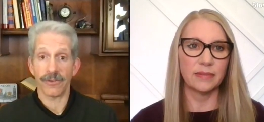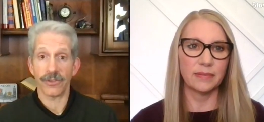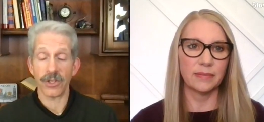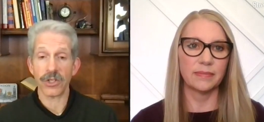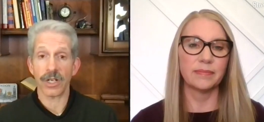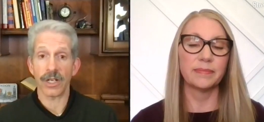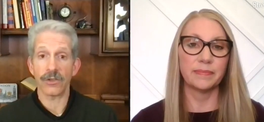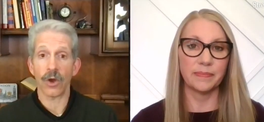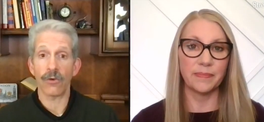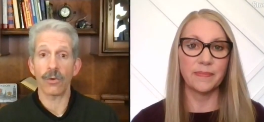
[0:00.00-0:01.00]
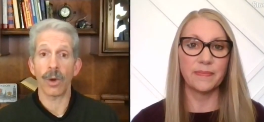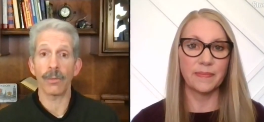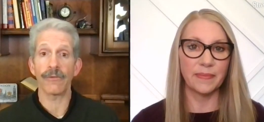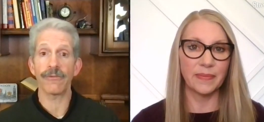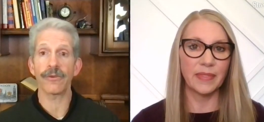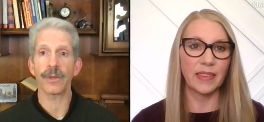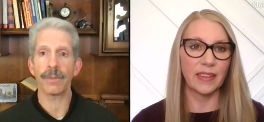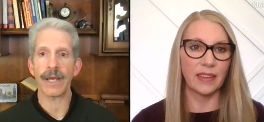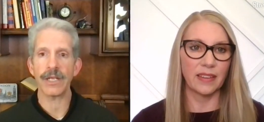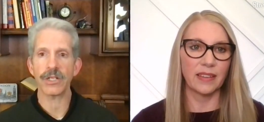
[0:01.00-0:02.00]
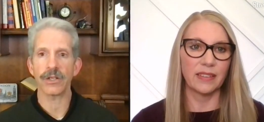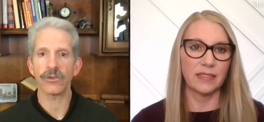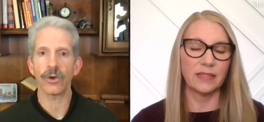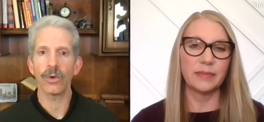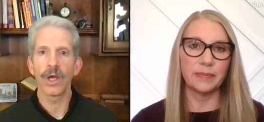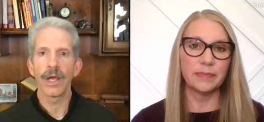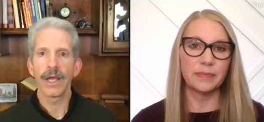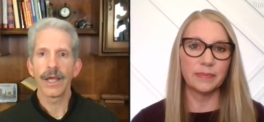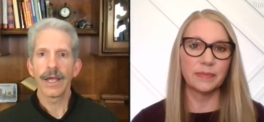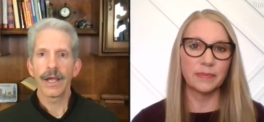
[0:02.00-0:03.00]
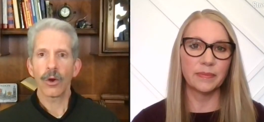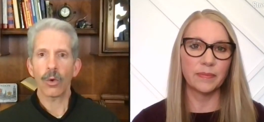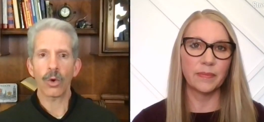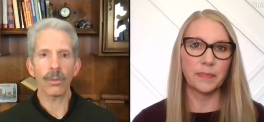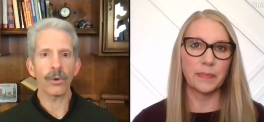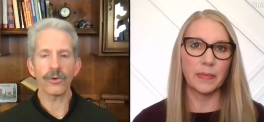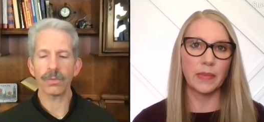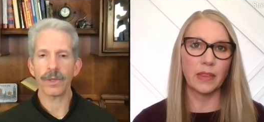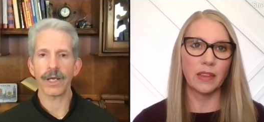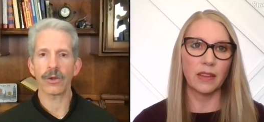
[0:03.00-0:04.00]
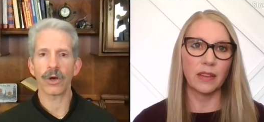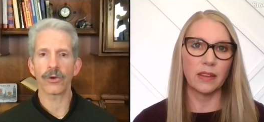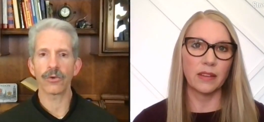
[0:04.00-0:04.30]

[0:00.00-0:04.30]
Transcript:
Speaker 1: physician, it's overwhelming for the patient. So hormones play a large